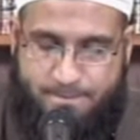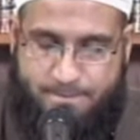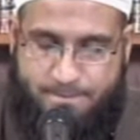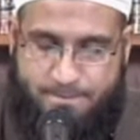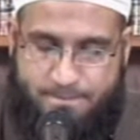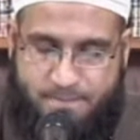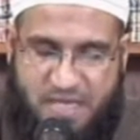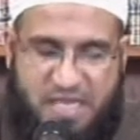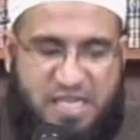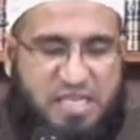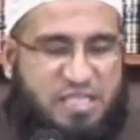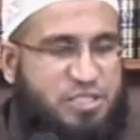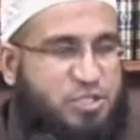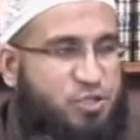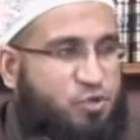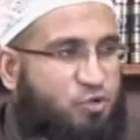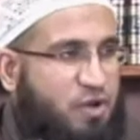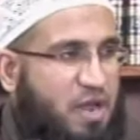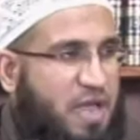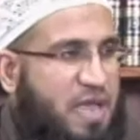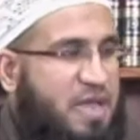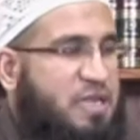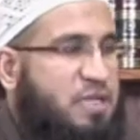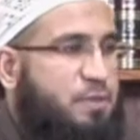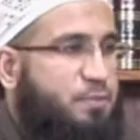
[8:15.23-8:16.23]
Is there
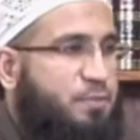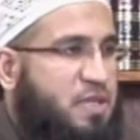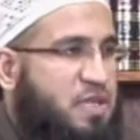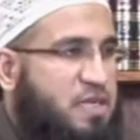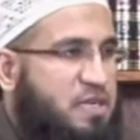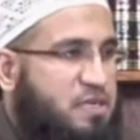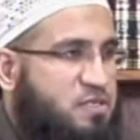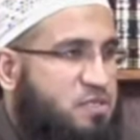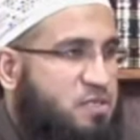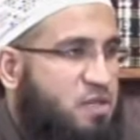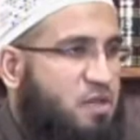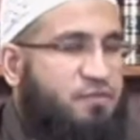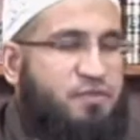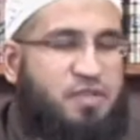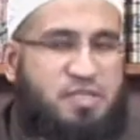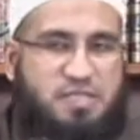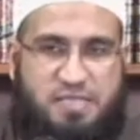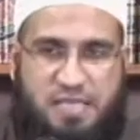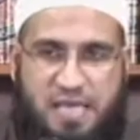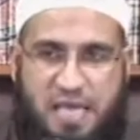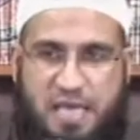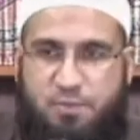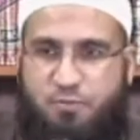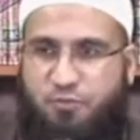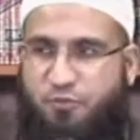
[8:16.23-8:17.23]
any place of
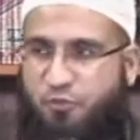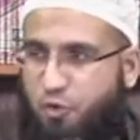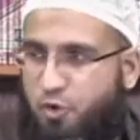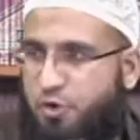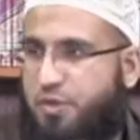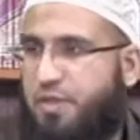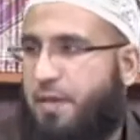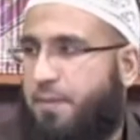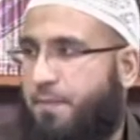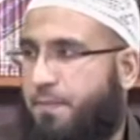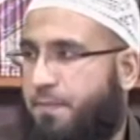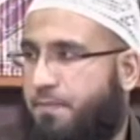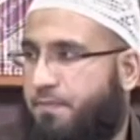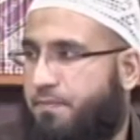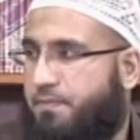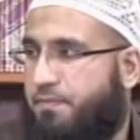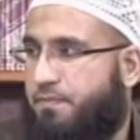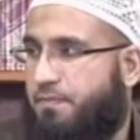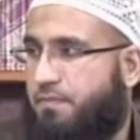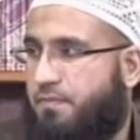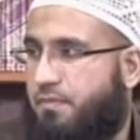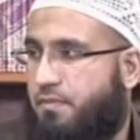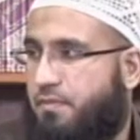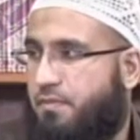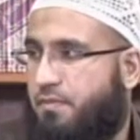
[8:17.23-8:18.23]
escape for them?
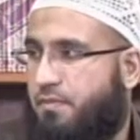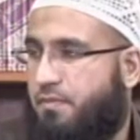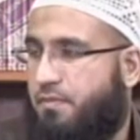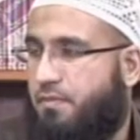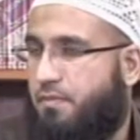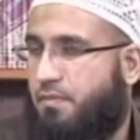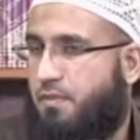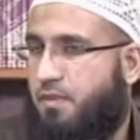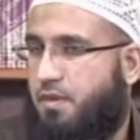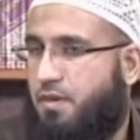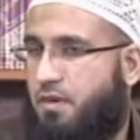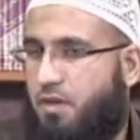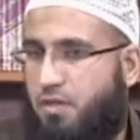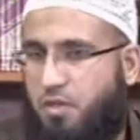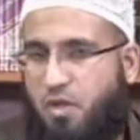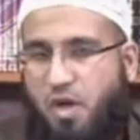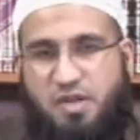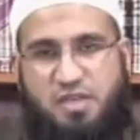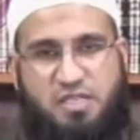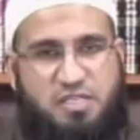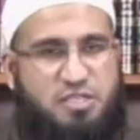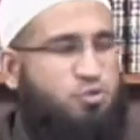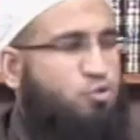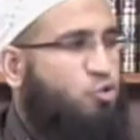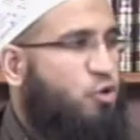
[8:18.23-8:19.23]
Allah
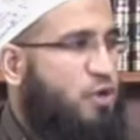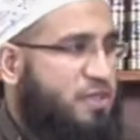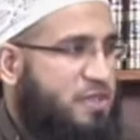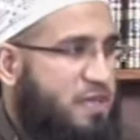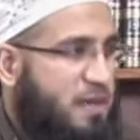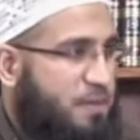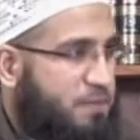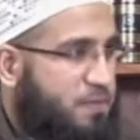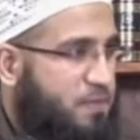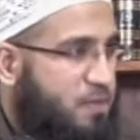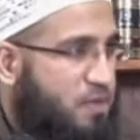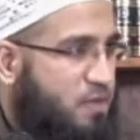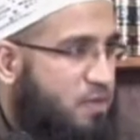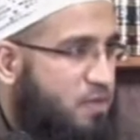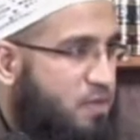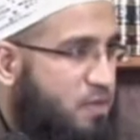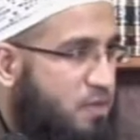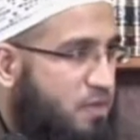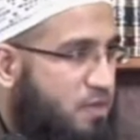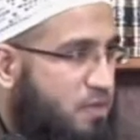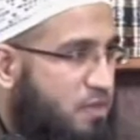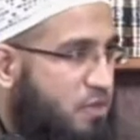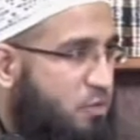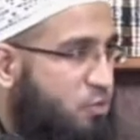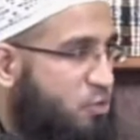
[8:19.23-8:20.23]
destroyed them.
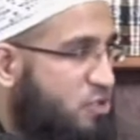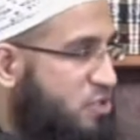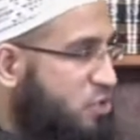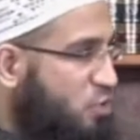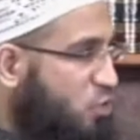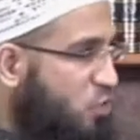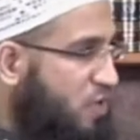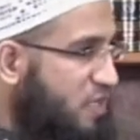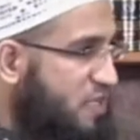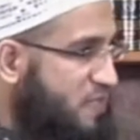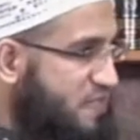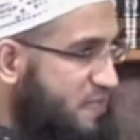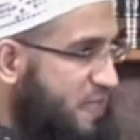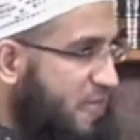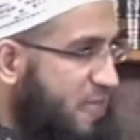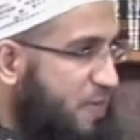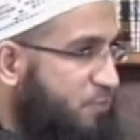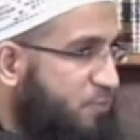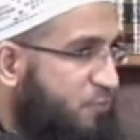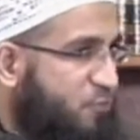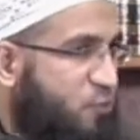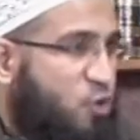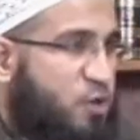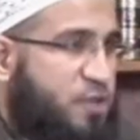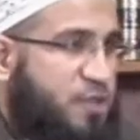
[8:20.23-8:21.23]
There was no escape
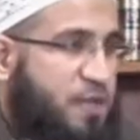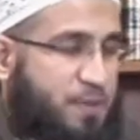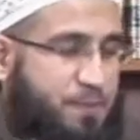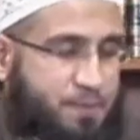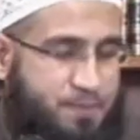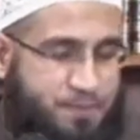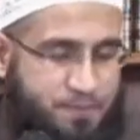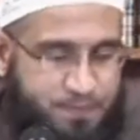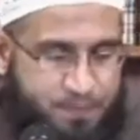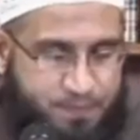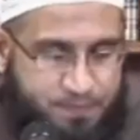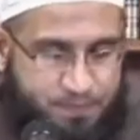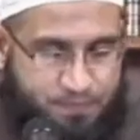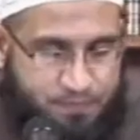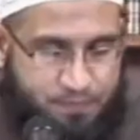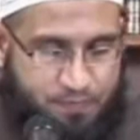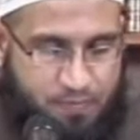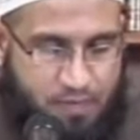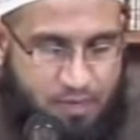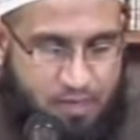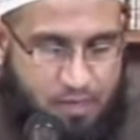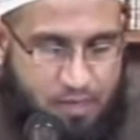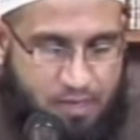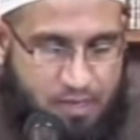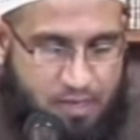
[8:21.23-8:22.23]
for them.
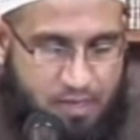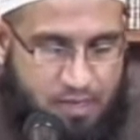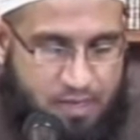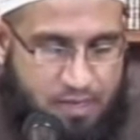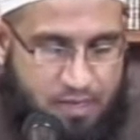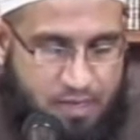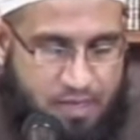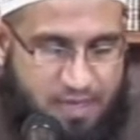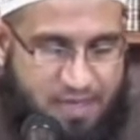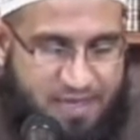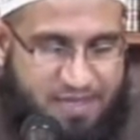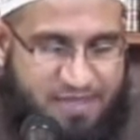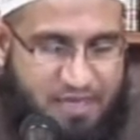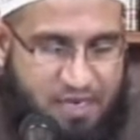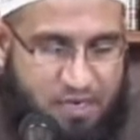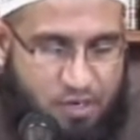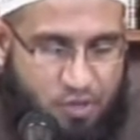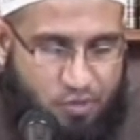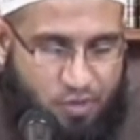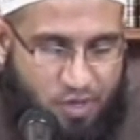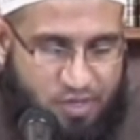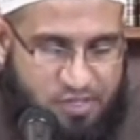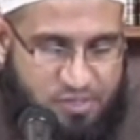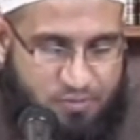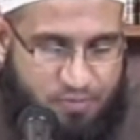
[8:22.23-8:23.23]
And then
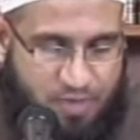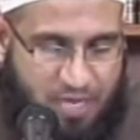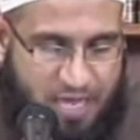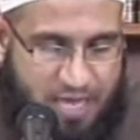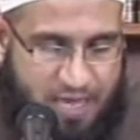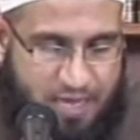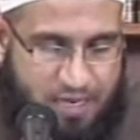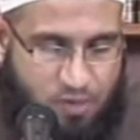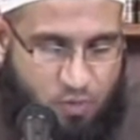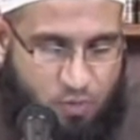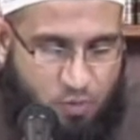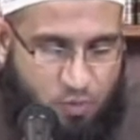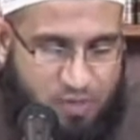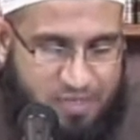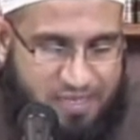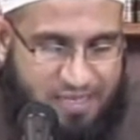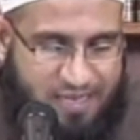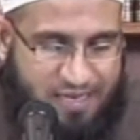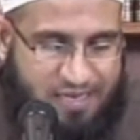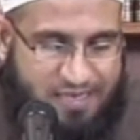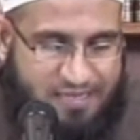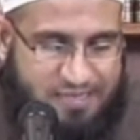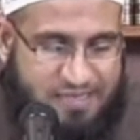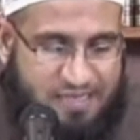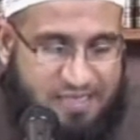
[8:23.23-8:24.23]
Allah subhanahu wa ta'ala
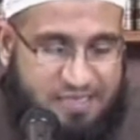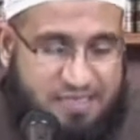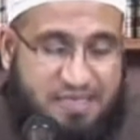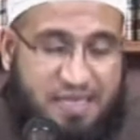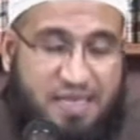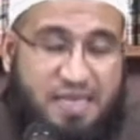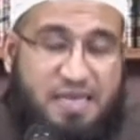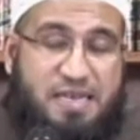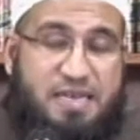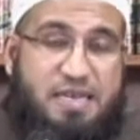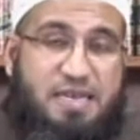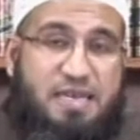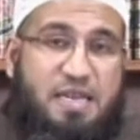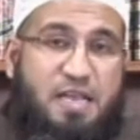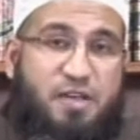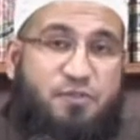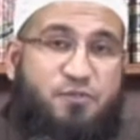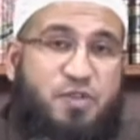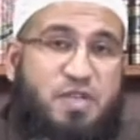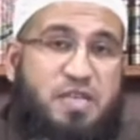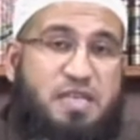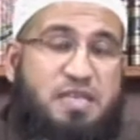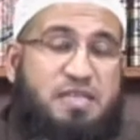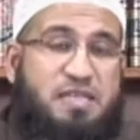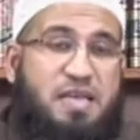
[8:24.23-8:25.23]
says, Inna
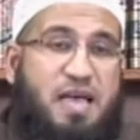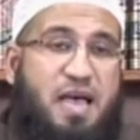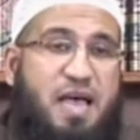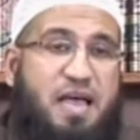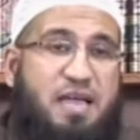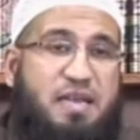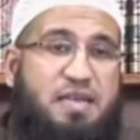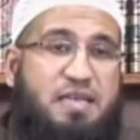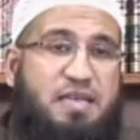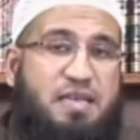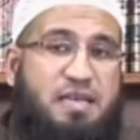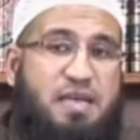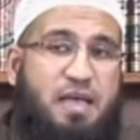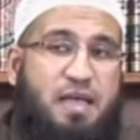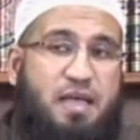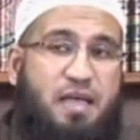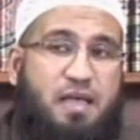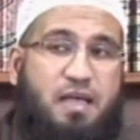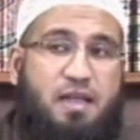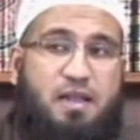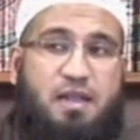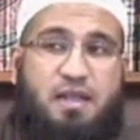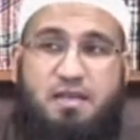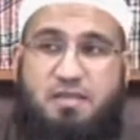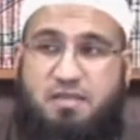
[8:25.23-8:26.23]
fi dhalika
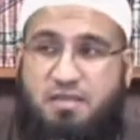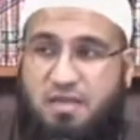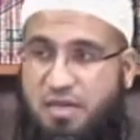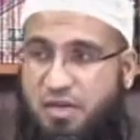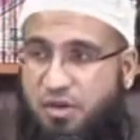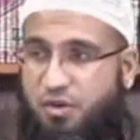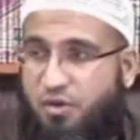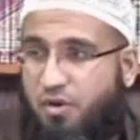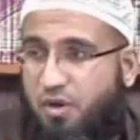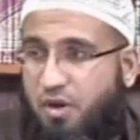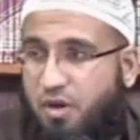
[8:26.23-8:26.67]
ladhikra